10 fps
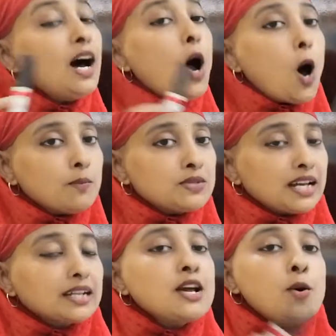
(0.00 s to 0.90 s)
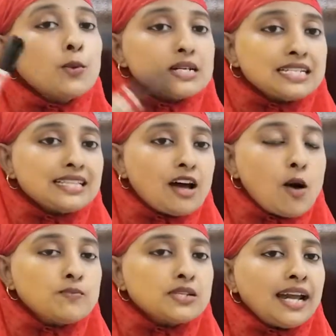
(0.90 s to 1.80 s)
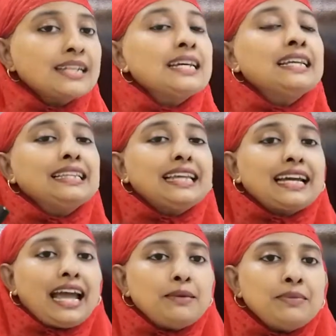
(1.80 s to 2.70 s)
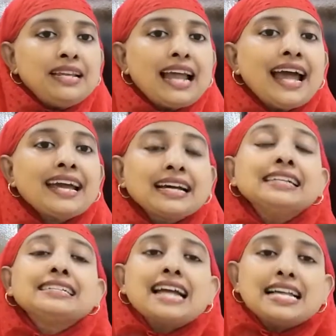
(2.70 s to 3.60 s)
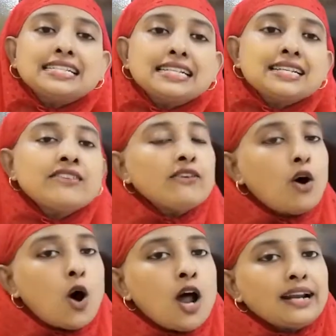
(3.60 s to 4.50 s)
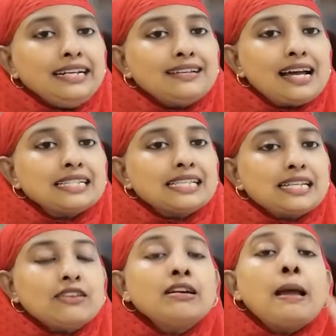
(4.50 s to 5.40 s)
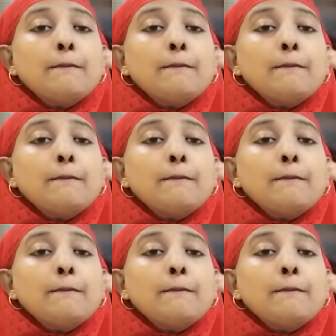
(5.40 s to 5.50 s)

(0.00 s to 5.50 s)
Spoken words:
object. What is the object? They can be like transitive or intransitive.